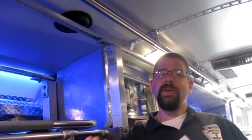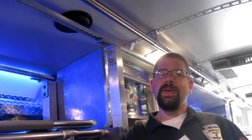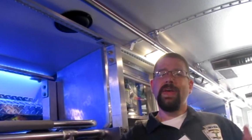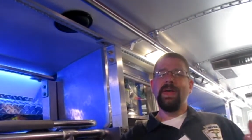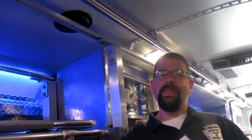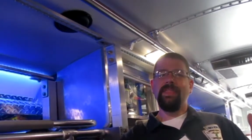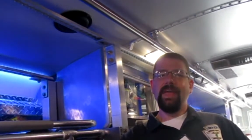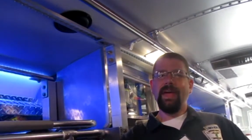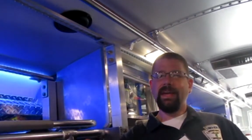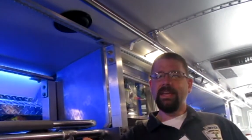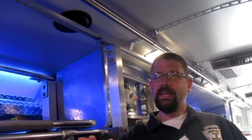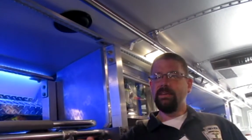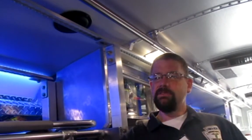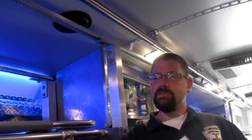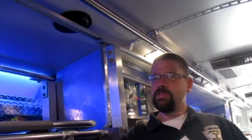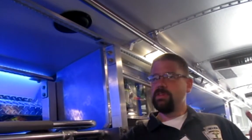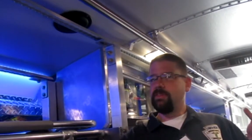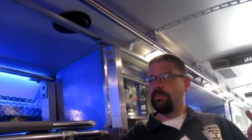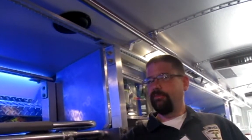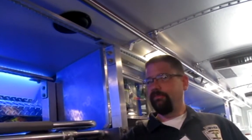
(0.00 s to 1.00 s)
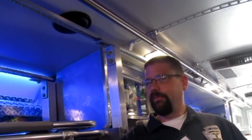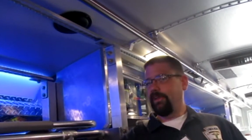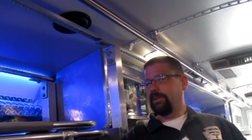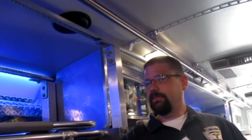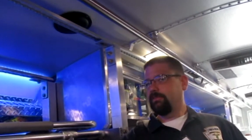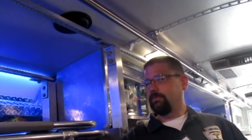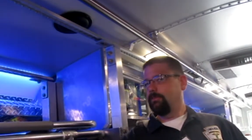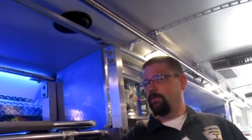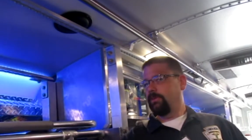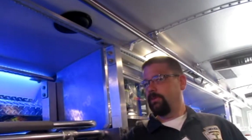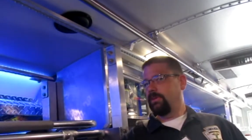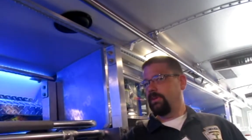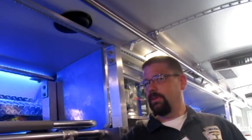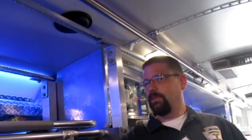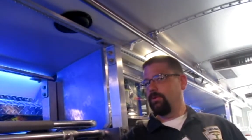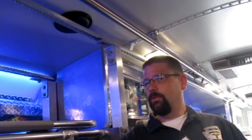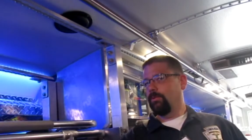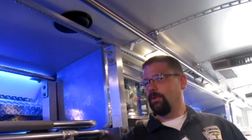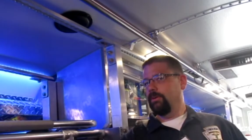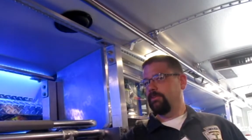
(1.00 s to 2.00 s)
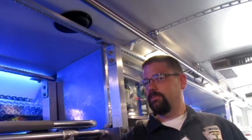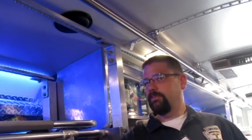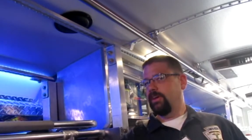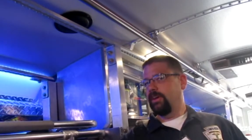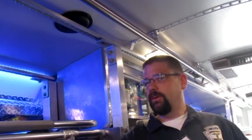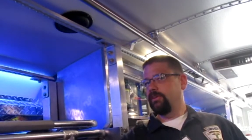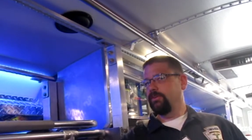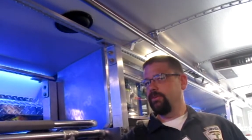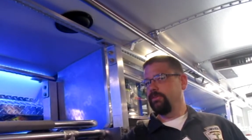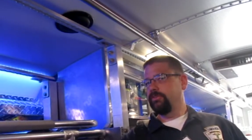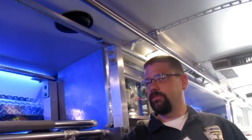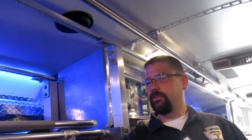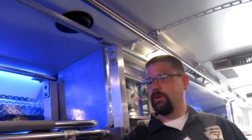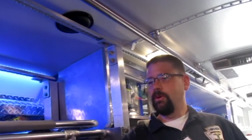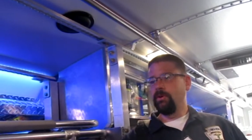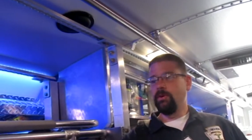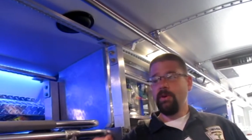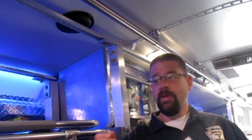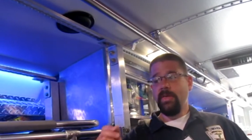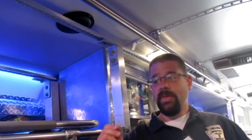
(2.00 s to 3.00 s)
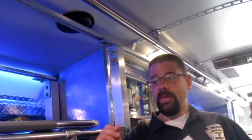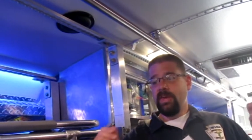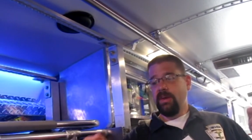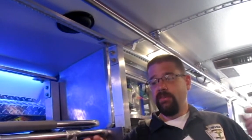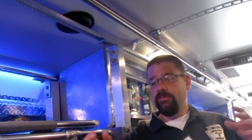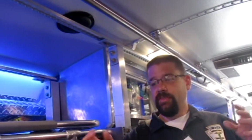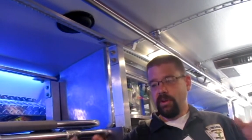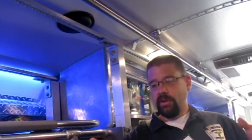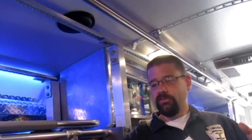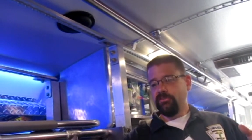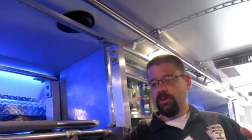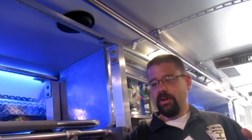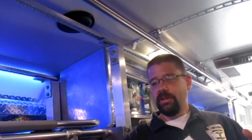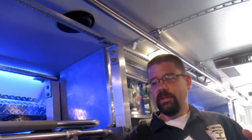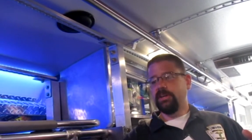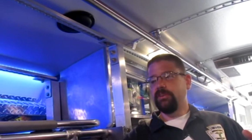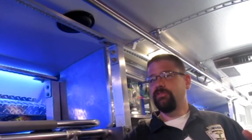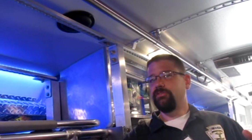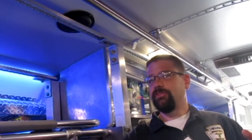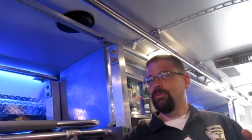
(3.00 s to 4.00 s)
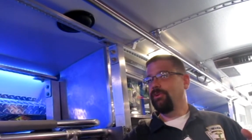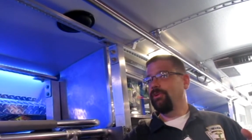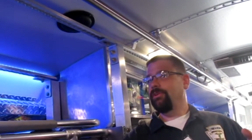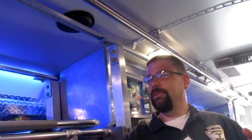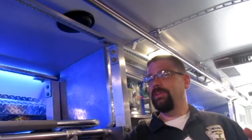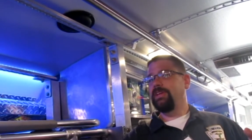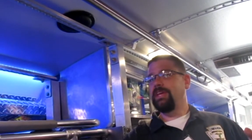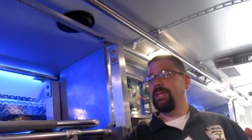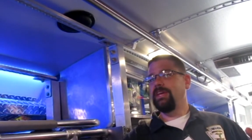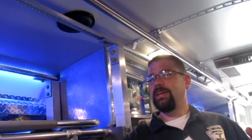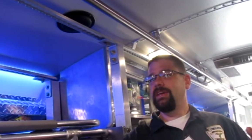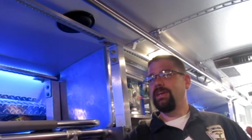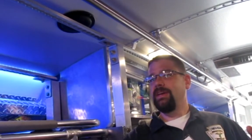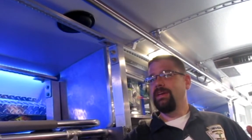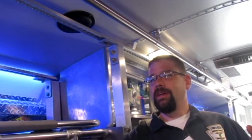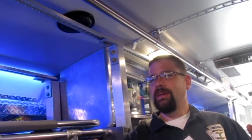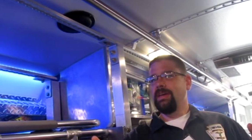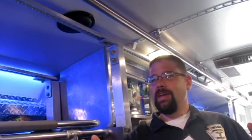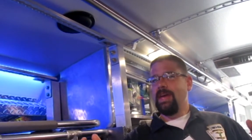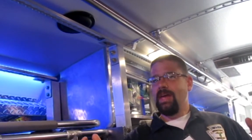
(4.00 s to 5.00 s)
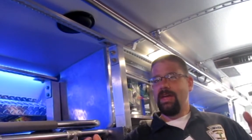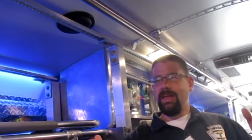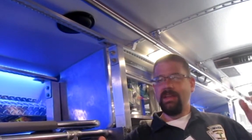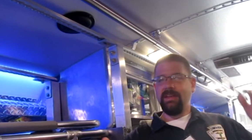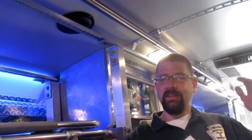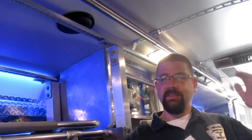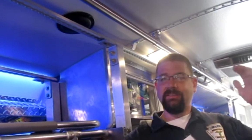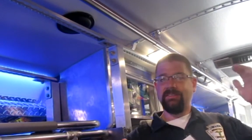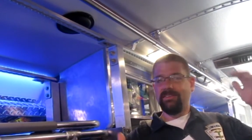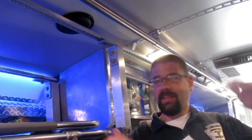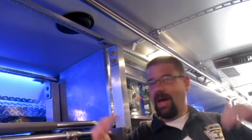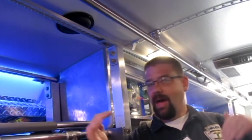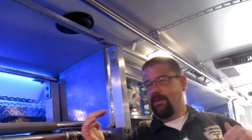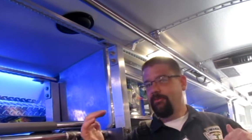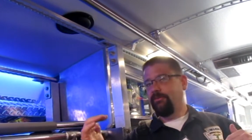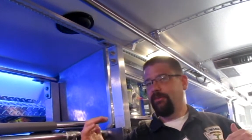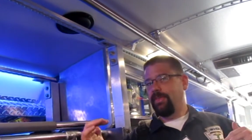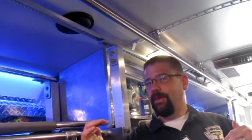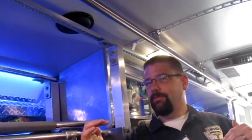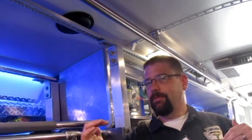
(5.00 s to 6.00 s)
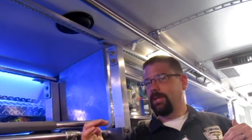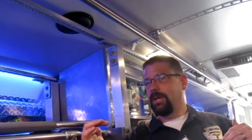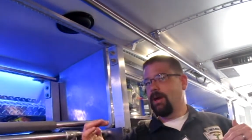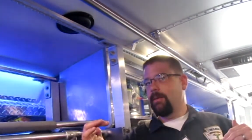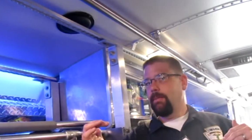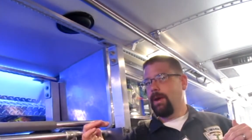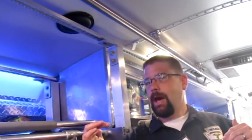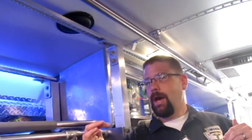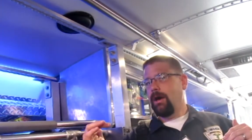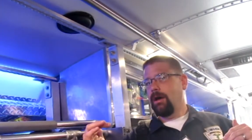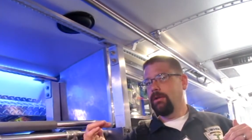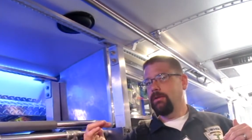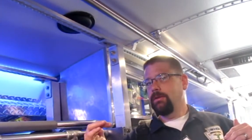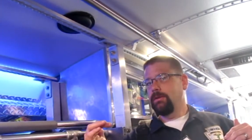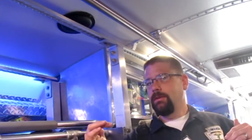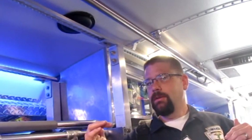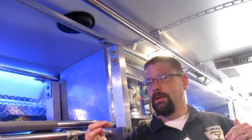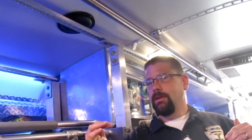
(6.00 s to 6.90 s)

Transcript: And that gives you the flexibility in the work cycle. So if they're trying to control a leak and it's time for them to come out,